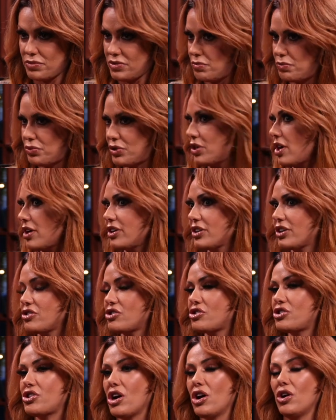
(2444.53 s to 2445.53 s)
put on a good
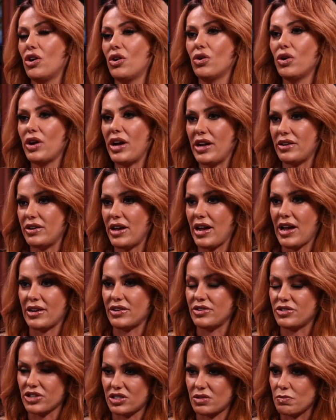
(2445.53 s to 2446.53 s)
show,
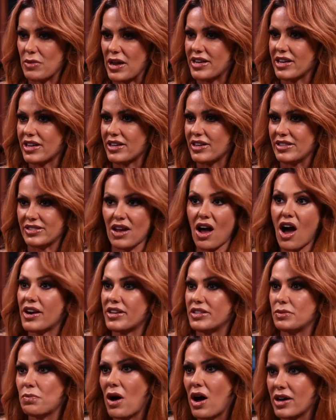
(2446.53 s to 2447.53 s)
and just make it as hot
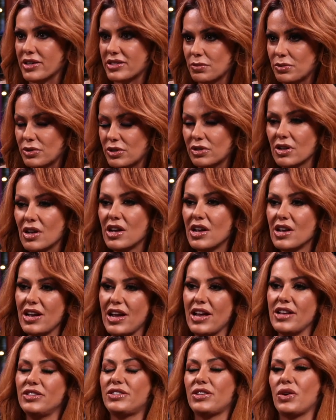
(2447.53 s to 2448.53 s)
as possible.
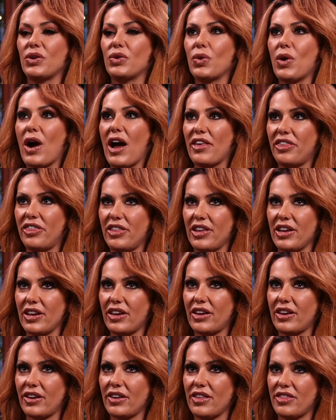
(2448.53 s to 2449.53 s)
And so I
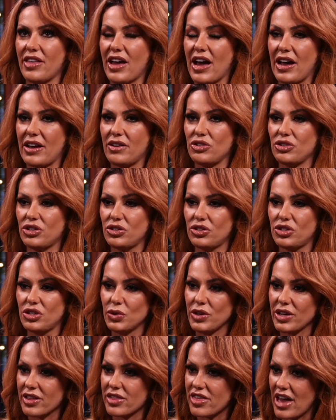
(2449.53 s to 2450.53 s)
think that
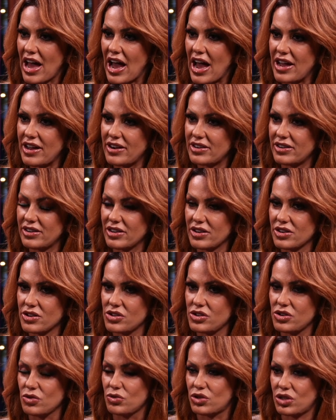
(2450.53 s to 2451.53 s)
doing that,
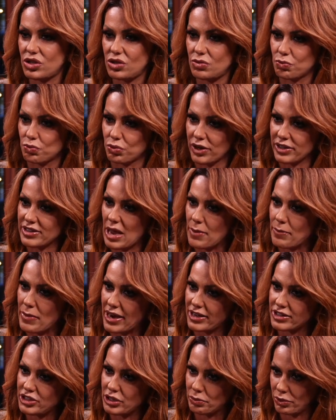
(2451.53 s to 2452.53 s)
you bring that
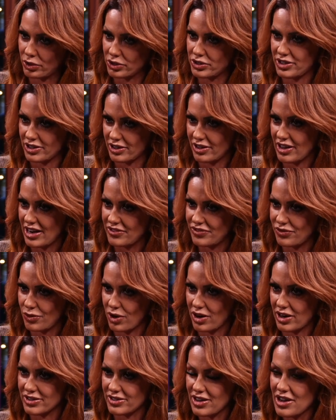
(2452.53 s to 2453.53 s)
back to your personal life.
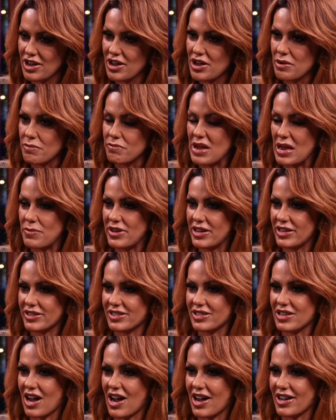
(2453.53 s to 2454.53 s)
Whereas maybe
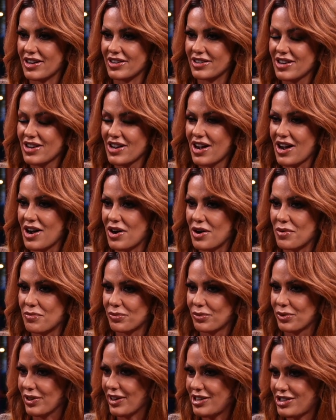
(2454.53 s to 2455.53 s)
it's not
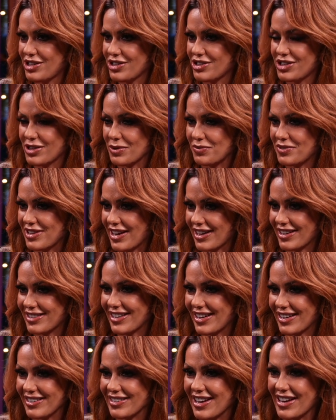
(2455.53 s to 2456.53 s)
relationship sex
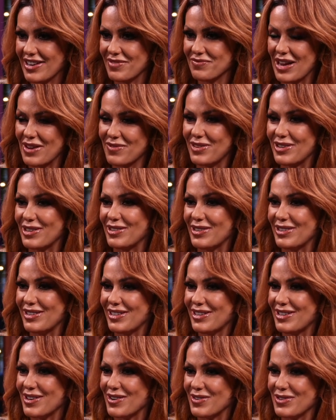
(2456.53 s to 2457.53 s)
at night. Maybe,
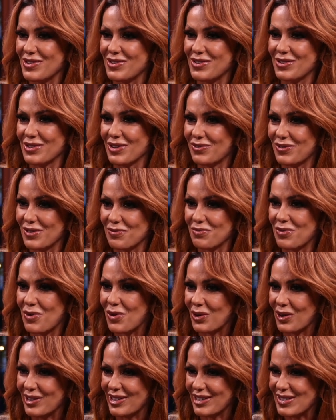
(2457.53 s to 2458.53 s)
you do the full
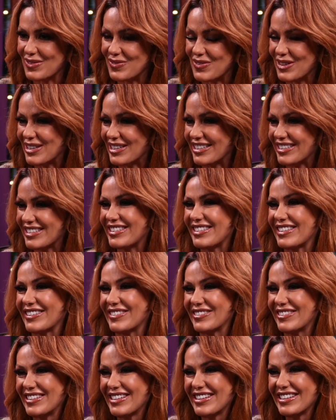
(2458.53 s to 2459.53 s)
porn experience. So